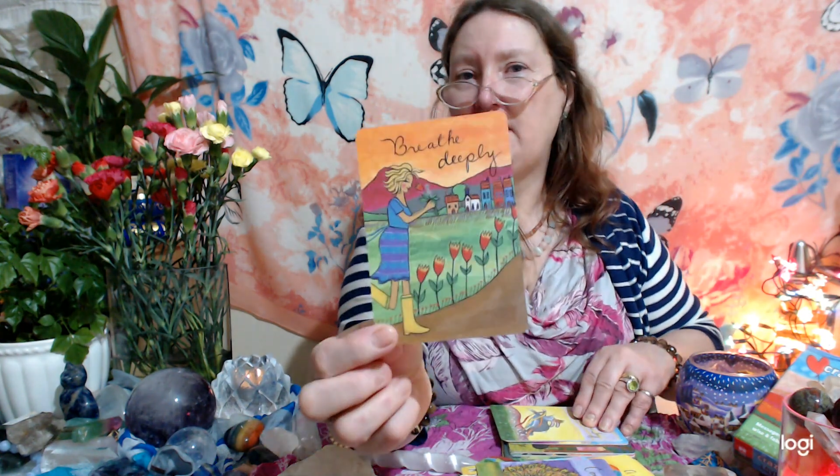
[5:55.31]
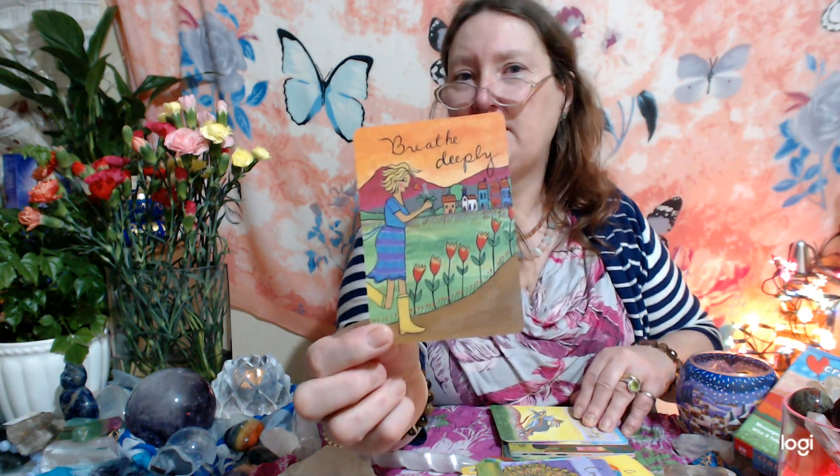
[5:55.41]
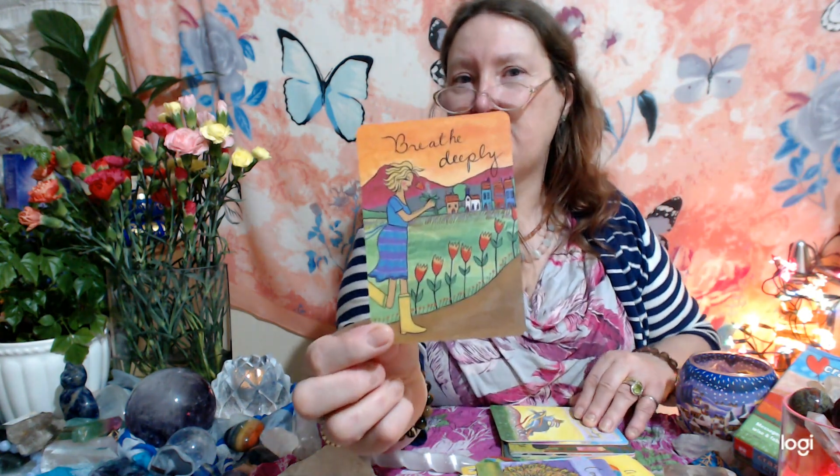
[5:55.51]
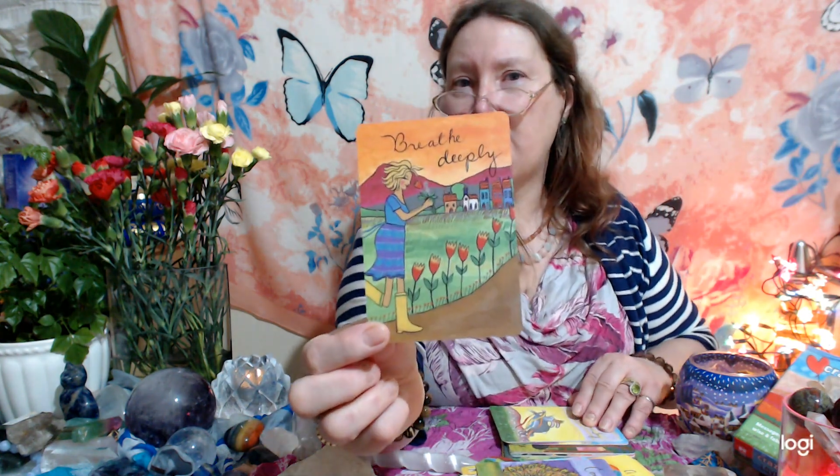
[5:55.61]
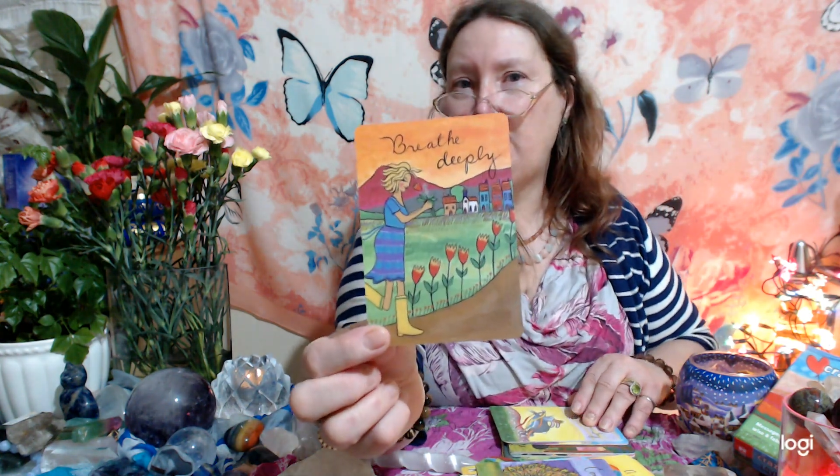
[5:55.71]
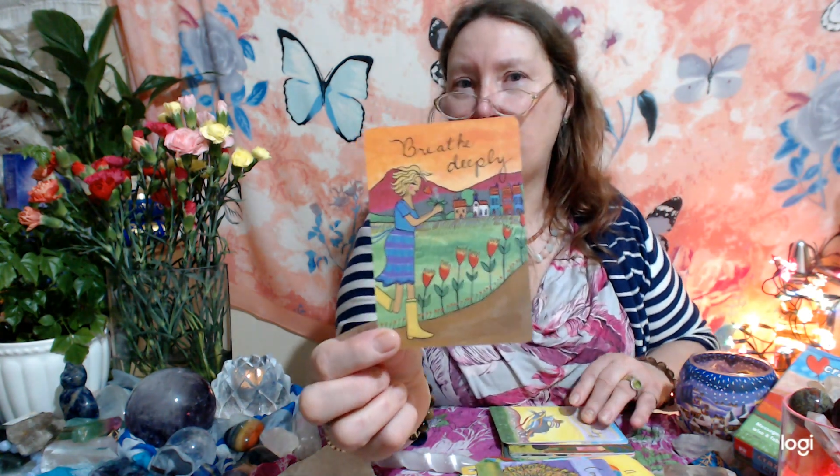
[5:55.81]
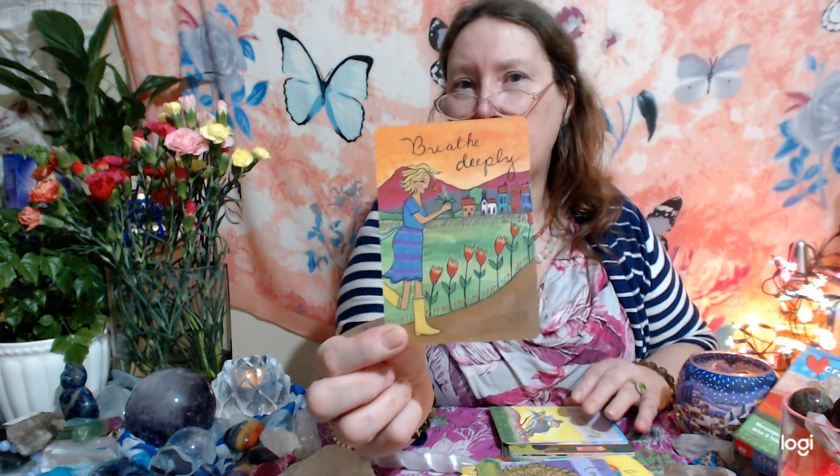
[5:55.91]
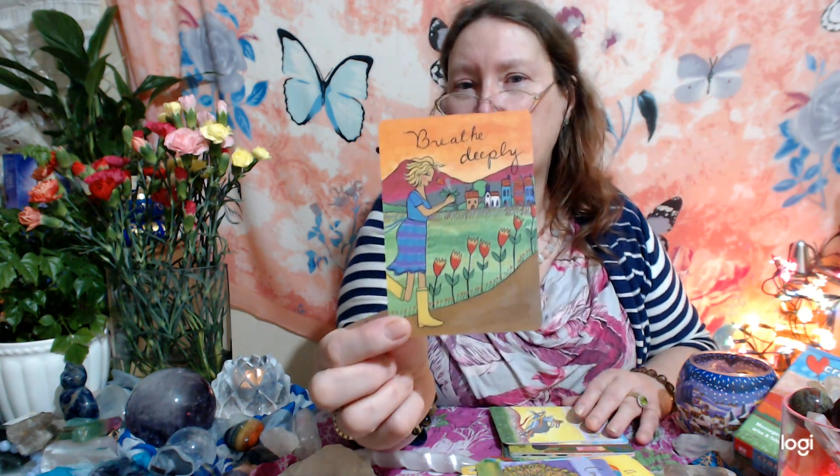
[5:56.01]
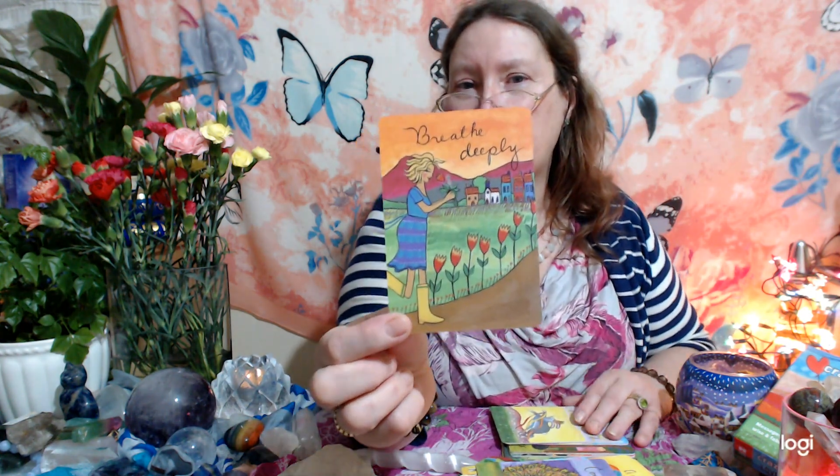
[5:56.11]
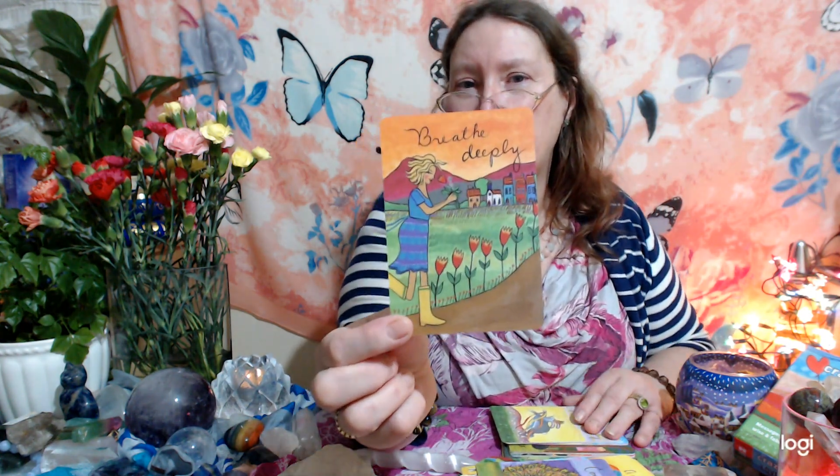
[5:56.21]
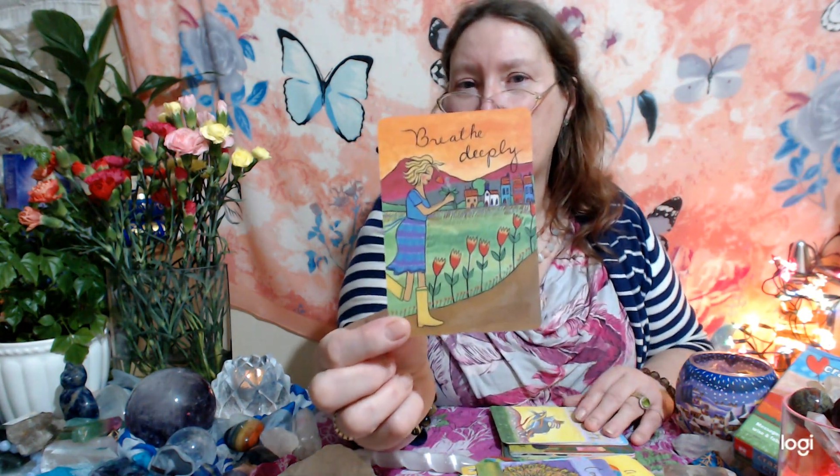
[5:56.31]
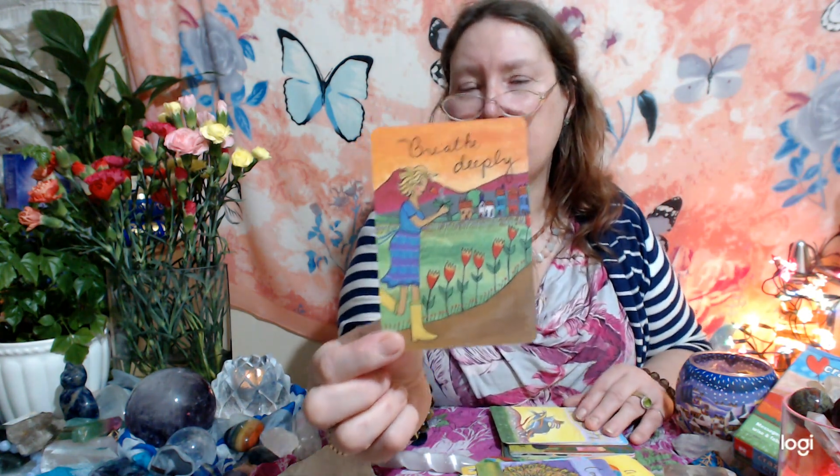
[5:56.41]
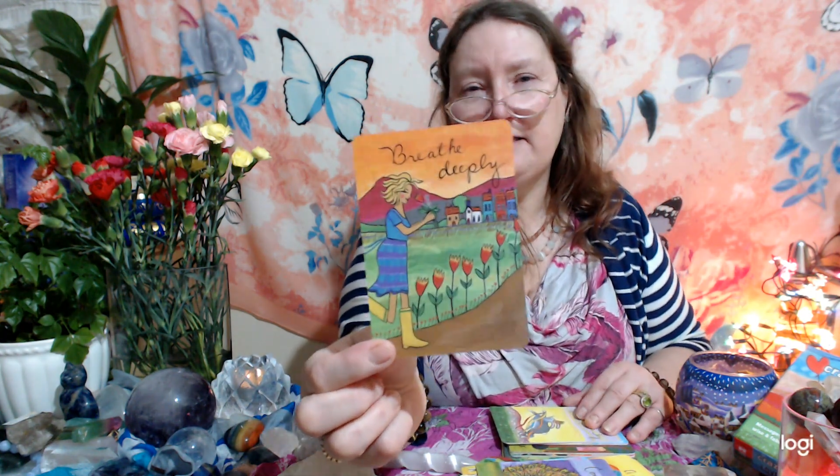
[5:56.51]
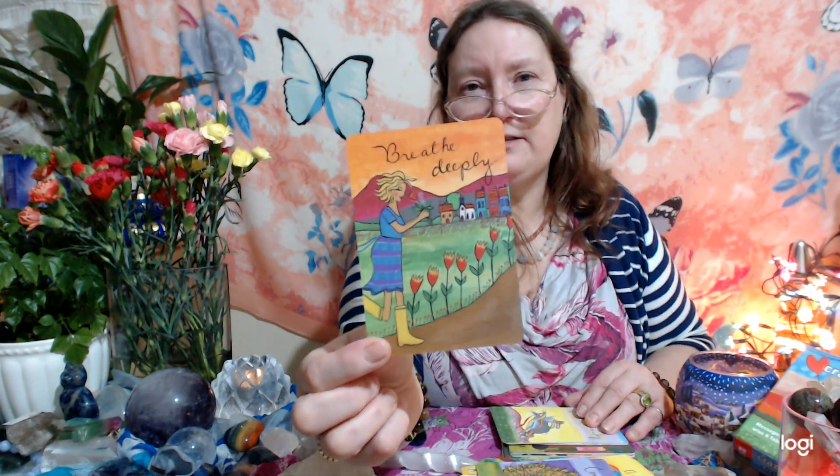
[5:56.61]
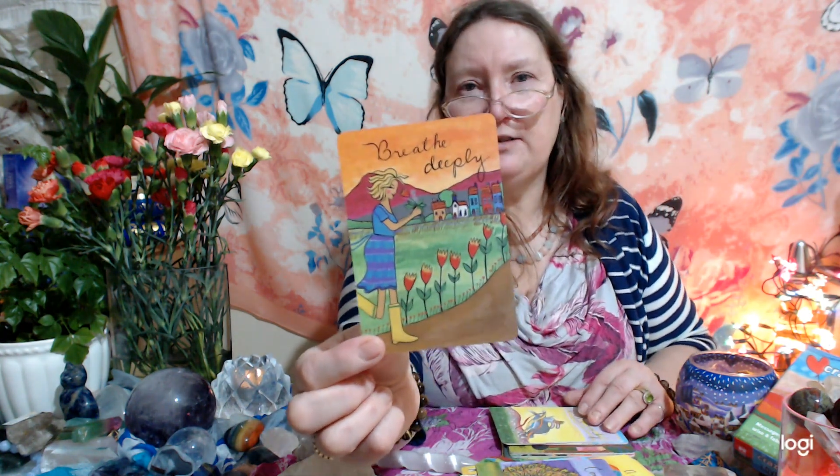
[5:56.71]
sharp little
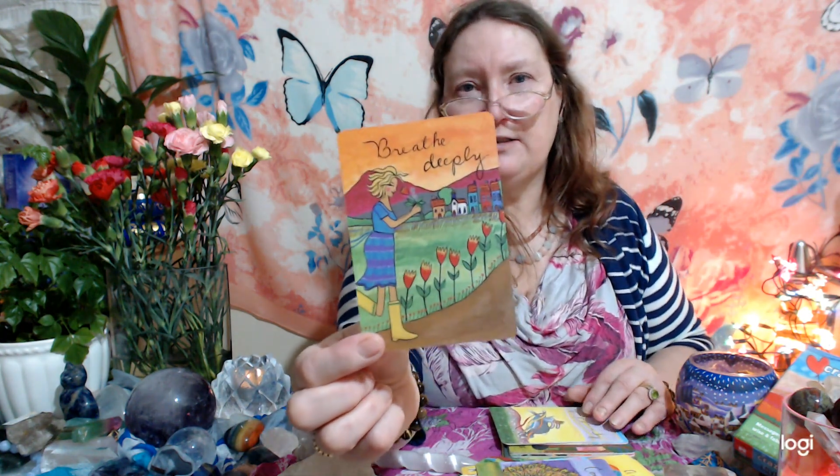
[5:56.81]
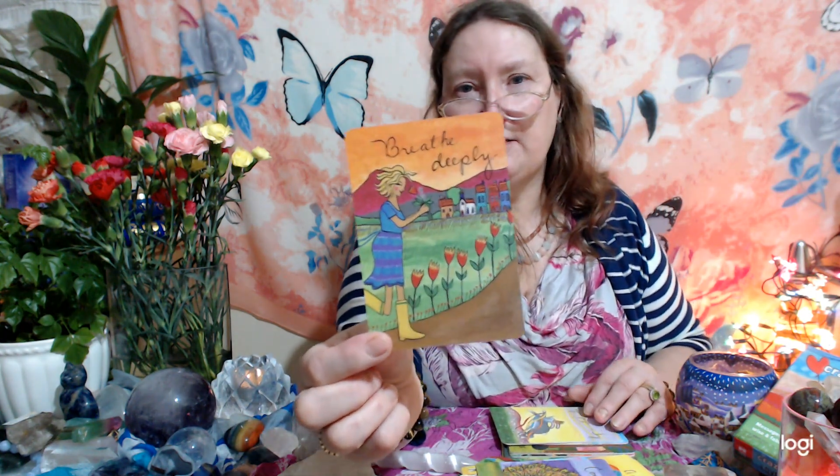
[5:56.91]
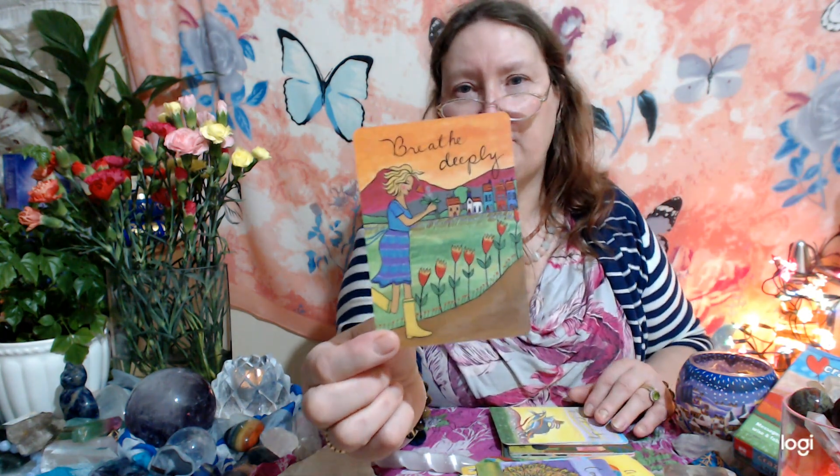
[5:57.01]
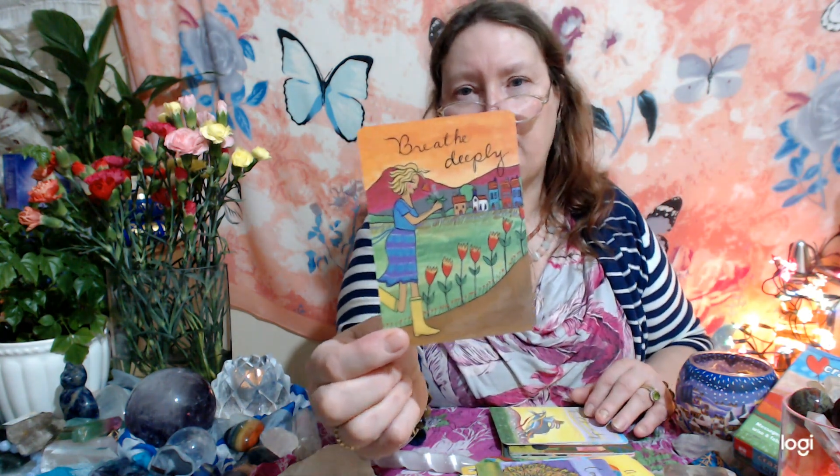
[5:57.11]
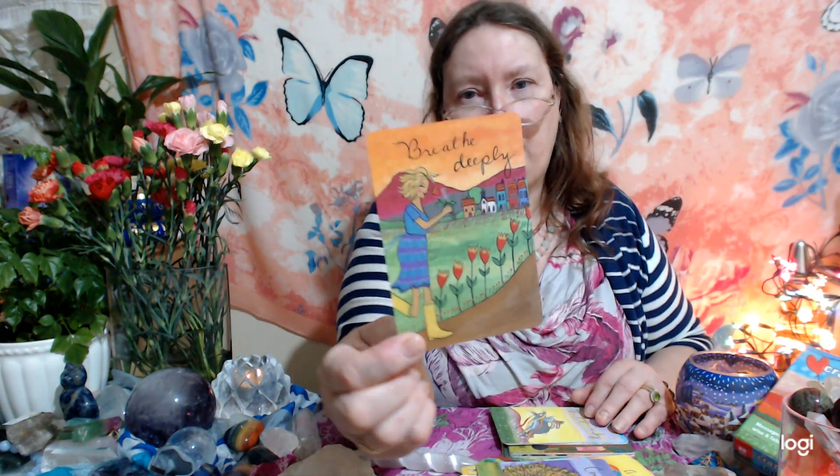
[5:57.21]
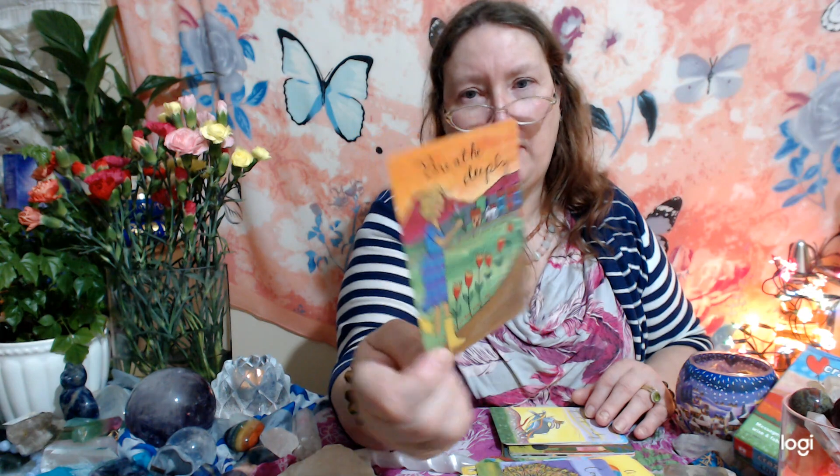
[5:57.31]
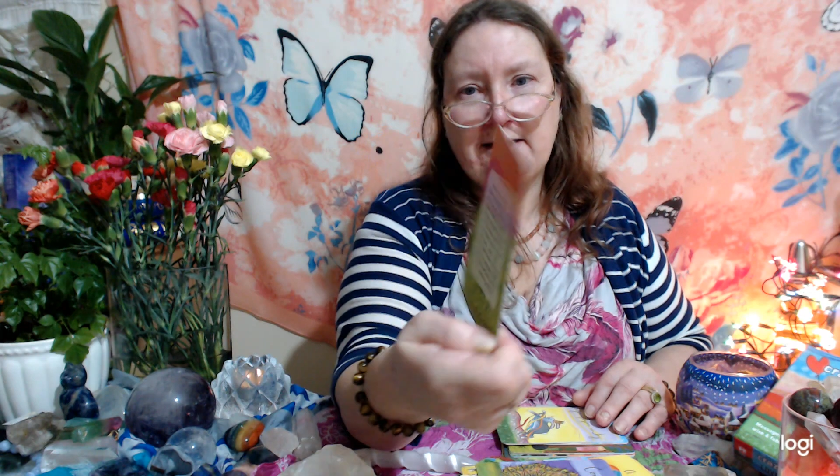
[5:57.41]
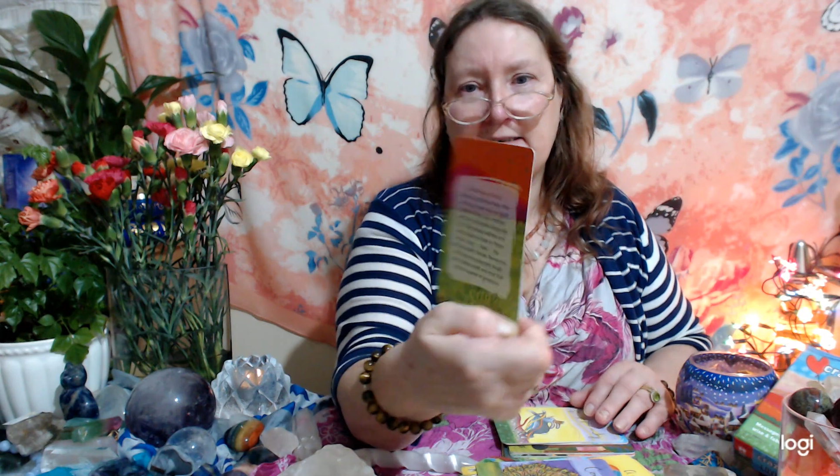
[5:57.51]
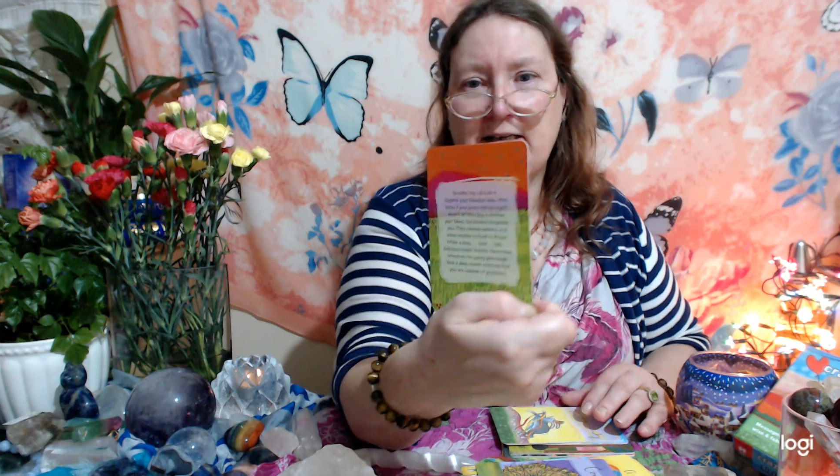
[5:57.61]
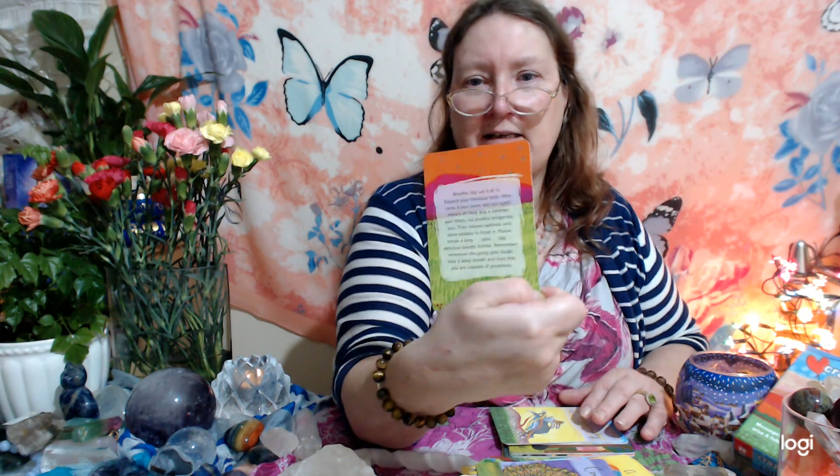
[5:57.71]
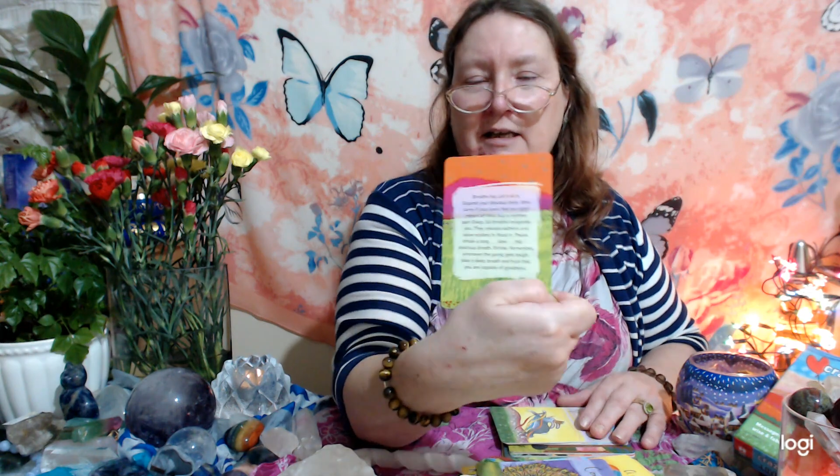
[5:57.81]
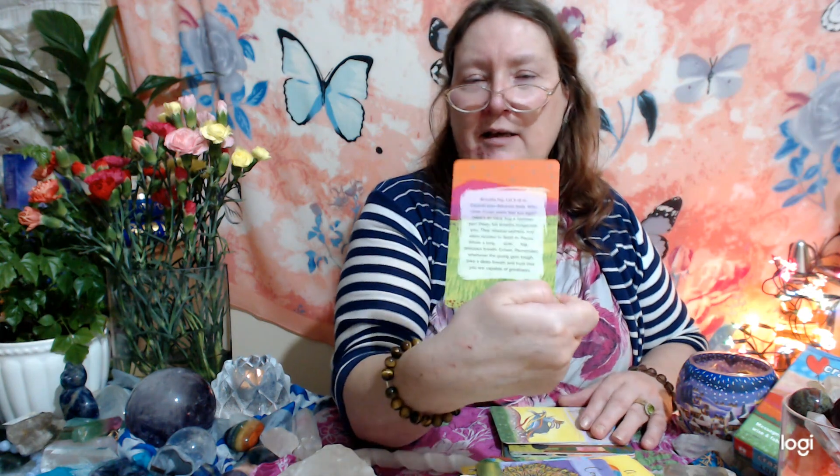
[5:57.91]
messages of reminder,